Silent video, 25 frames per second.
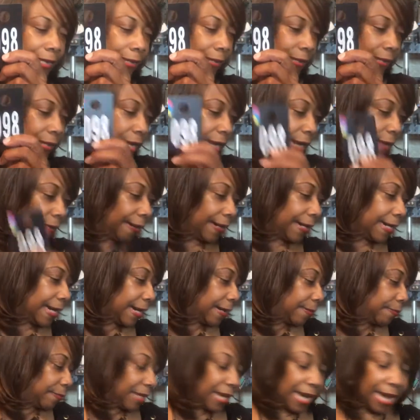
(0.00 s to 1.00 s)
All right,
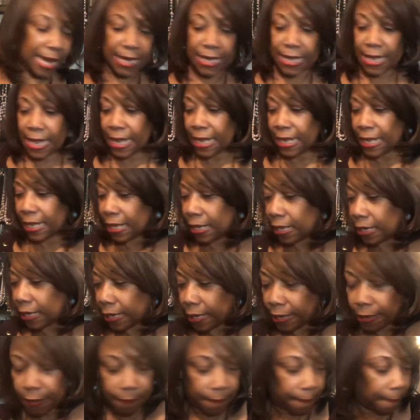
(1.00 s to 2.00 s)
98 in
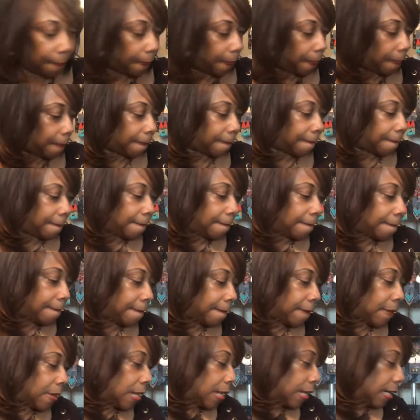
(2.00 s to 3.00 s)
glam.
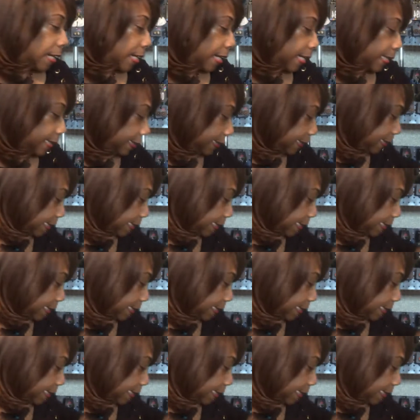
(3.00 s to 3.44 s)
Let's see